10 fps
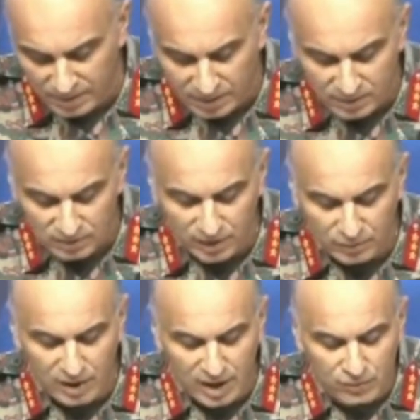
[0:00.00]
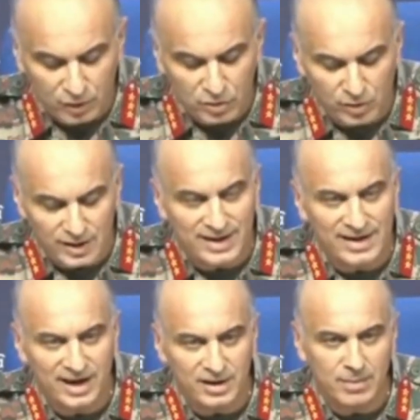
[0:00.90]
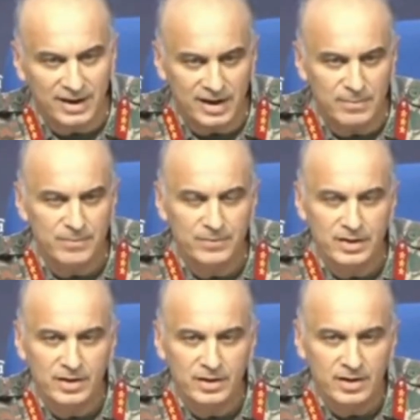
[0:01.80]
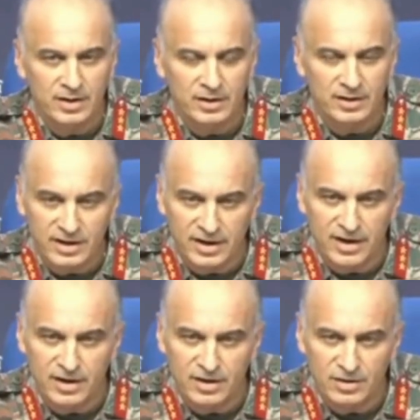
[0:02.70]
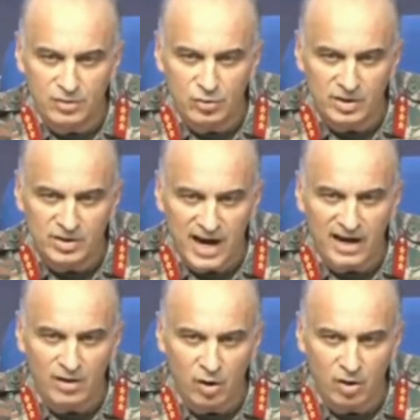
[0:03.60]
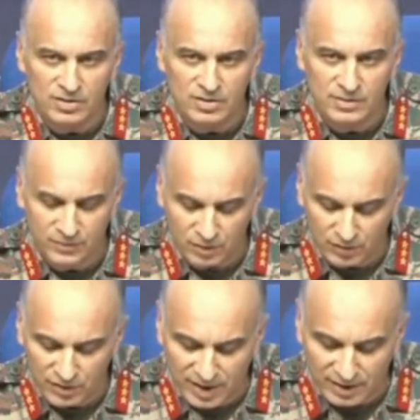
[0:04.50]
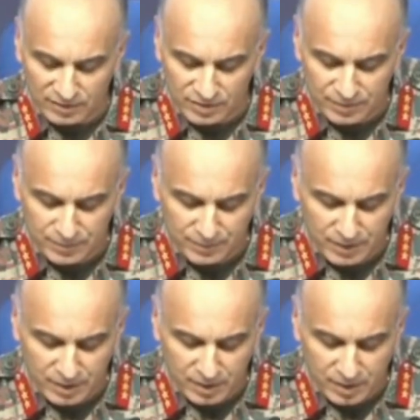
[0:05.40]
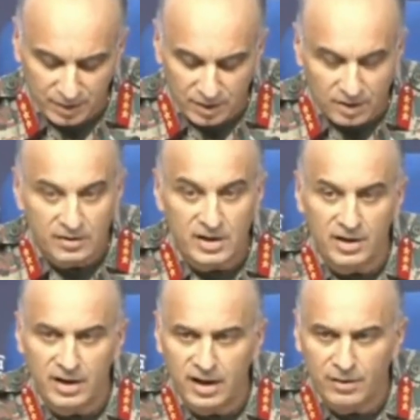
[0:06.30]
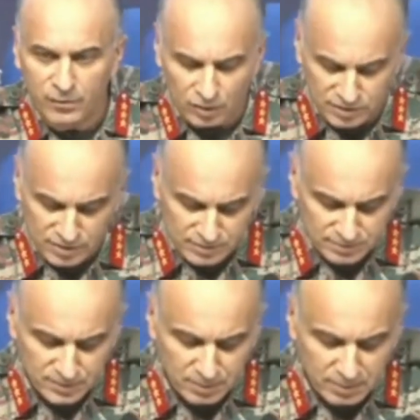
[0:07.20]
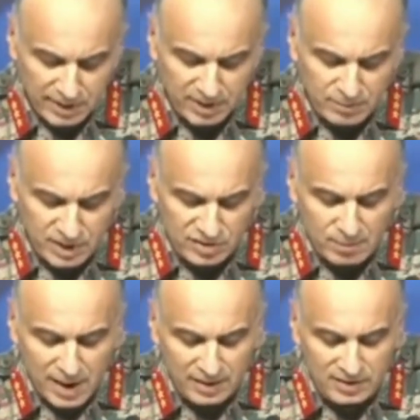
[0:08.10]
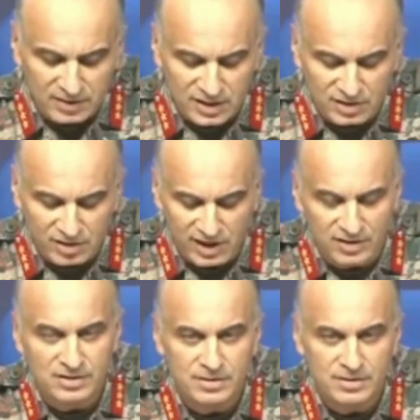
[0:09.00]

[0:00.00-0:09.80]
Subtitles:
that were unfortunately hit by them, leading to a sad loss of lives. The Indian Air Force played a major part in these strikes